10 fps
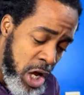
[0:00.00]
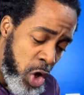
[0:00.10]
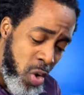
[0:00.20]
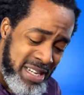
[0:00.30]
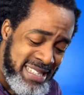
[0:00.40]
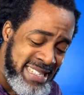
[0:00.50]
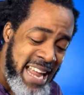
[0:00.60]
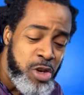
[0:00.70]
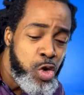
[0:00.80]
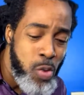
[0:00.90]
called
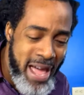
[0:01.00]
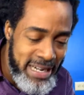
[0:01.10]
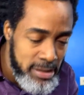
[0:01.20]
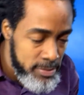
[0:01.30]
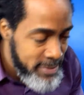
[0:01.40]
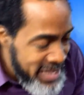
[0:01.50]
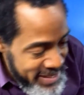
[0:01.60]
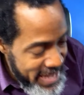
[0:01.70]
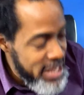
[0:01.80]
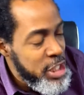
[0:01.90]
Santulan,
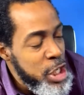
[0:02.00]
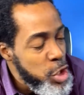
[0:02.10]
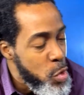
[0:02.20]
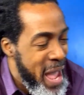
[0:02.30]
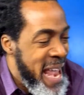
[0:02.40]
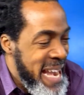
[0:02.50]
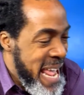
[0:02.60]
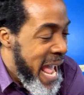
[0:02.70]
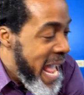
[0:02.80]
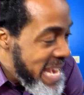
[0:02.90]

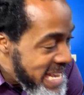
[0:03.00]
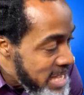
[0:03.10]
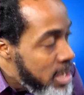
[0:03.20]
Santulan.